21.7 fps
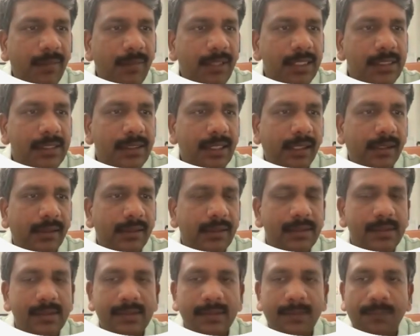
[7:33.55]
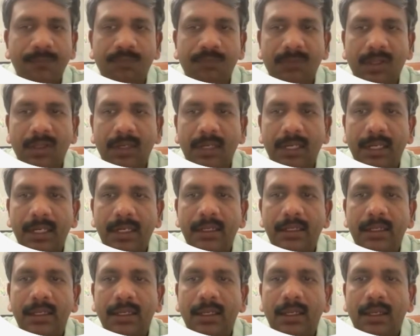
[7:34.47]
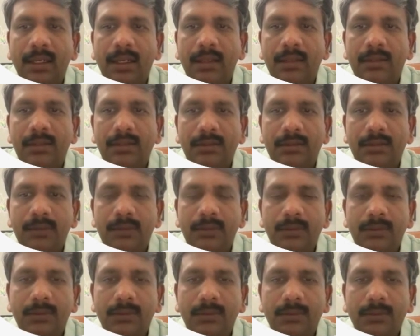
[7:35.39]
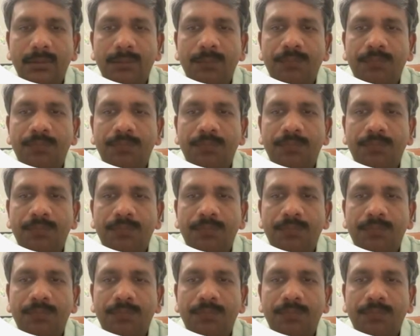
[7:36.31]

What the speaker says: it's like this, right? So